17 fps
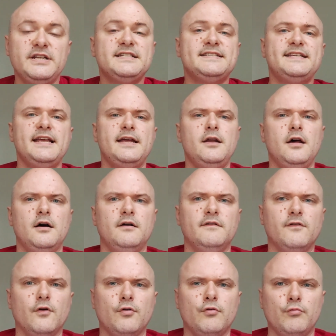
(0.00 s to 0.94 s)
instead
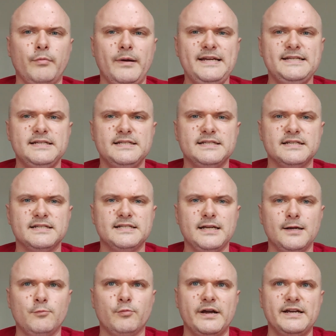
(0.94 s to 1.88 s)
of races and
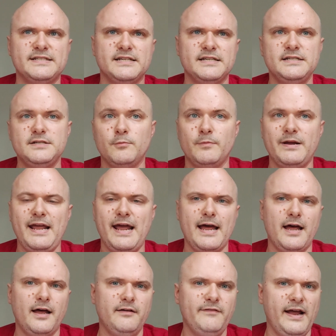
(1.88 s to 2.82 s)
sub-races, we
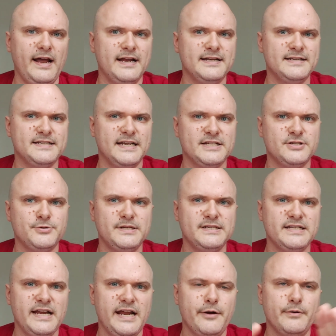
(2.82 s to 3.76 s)
have
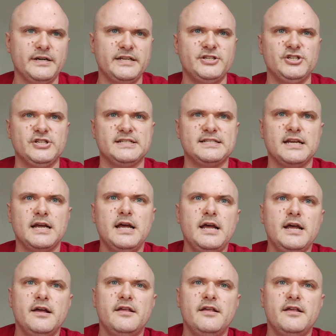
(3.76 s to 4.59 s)
ancestries and heritages.